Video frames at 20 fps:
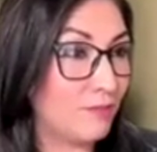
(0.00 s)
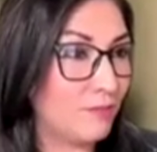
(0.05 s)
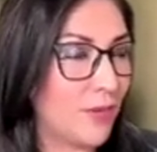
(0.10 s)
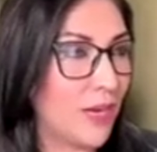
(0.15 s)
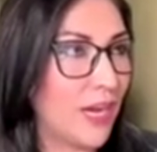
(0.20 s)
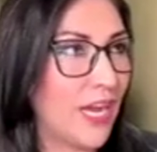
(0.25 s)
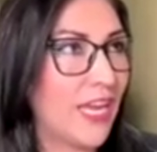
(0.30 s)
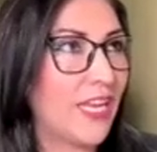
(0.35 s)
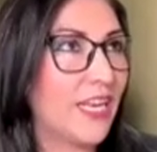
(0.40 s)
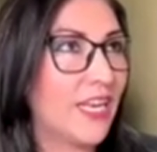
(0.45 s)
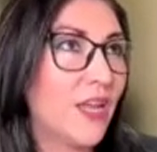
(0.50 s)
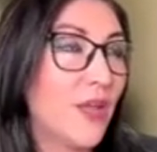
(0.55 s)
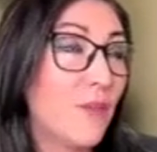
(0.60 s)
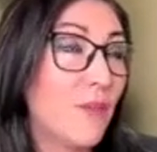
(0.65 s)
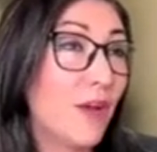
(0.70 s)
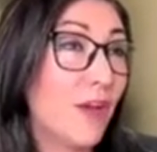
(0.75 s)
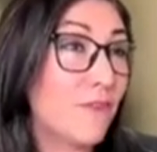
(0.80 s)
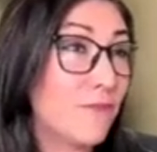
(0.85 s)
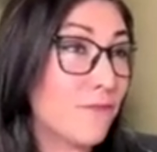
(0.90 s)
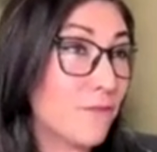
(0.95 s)
But
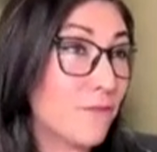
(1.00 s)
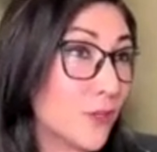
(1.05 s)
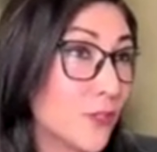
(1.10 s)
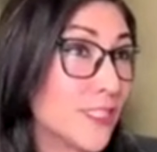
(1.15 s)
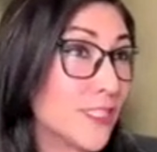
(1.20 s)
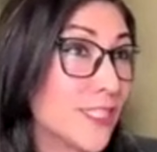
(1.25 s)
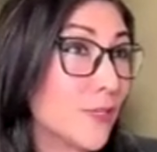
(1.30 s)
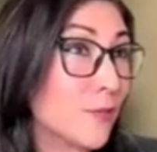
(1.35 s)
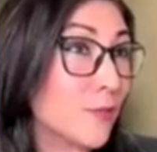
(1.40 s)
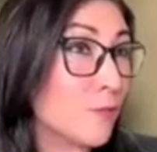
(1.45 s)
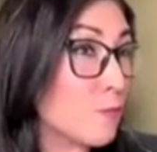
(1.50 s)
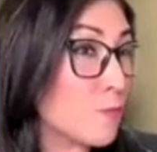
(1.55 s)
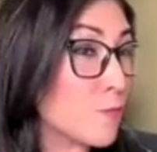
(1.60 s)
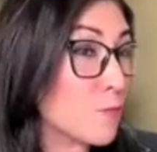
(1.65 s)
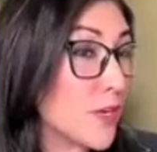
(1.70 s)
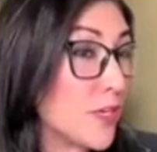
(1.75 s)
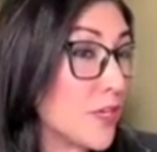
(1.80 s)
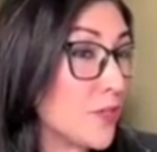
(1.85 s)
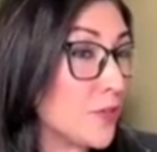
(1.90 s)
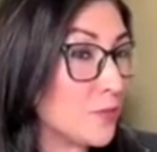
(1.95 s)
my first like
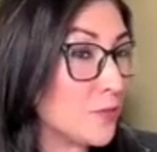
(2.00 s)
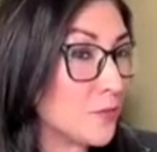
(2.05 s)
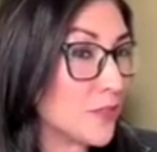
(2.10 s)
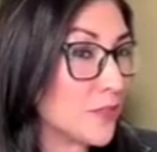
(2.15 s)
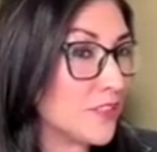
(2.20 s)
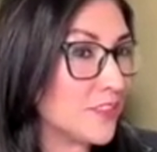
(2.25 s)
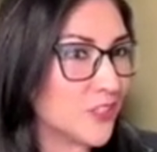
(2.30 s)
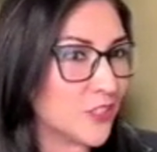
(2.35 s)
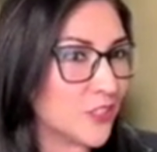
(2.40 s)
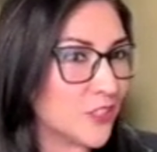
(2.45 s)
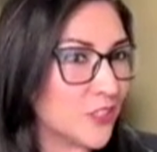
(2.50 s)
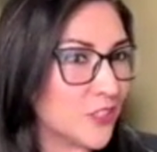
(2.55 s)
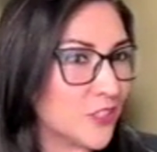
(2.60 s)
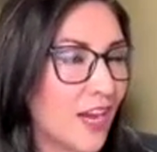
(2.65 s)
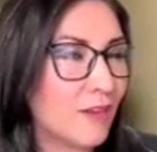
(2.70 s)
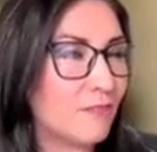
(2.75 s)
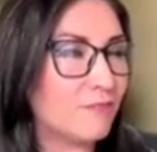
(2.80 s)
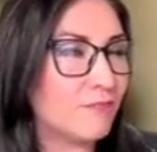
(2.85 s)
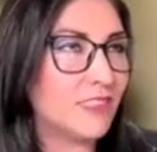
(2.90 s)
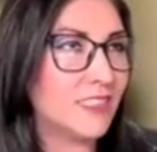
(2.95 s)
real
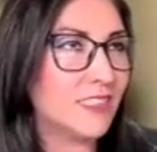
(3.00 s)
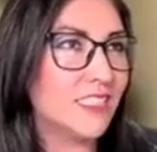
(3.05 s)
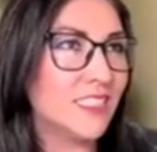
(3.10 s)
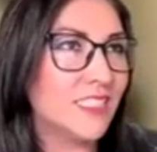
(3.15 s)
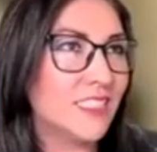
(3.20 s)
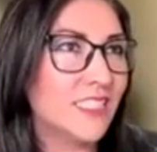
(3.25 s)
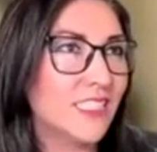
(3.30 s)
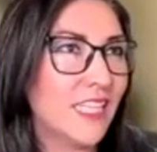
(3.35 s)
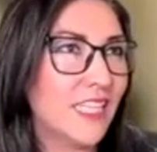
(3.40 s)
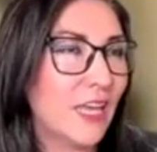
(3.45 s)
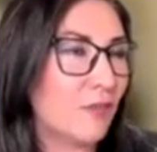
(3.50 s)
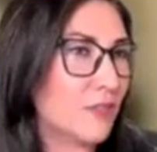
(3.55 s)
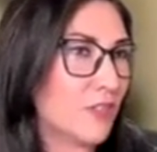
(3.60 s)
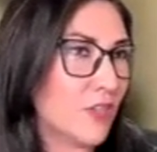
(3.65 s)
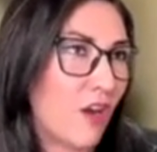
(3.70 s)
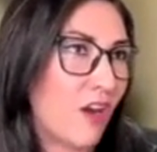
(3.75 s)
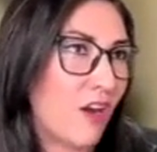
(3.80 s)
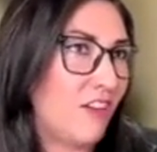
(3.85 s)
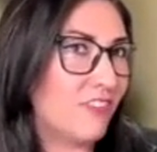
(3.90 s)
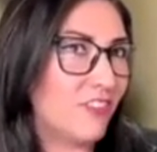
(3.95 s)
job that was
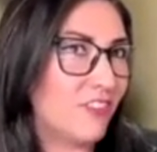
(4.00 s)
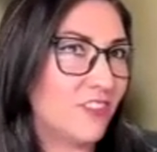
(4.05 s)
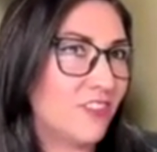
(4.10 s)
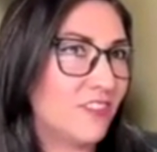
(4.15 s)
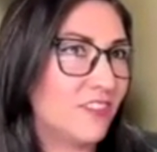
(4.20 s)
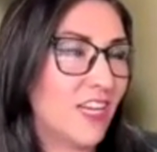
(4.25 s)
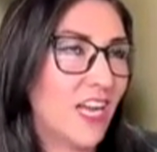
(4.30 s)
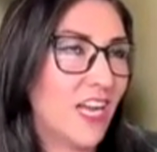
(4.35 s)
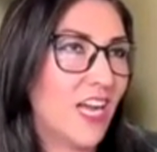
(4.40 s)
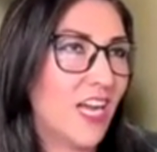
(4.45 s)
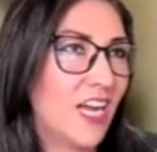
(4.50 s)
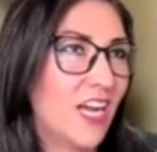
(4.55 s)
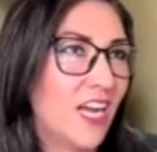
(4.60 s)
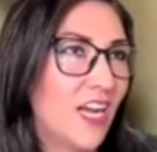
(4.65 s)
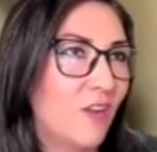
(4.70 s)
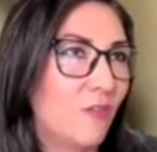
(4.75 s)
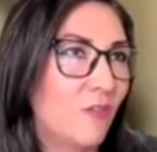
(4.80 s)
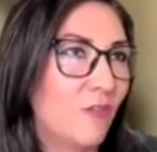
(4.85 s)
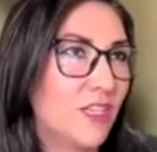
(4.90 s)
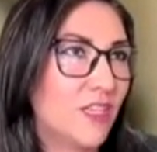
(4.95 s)
awful
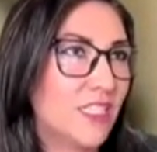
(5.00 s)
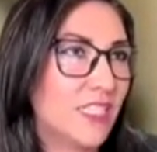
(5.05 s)
was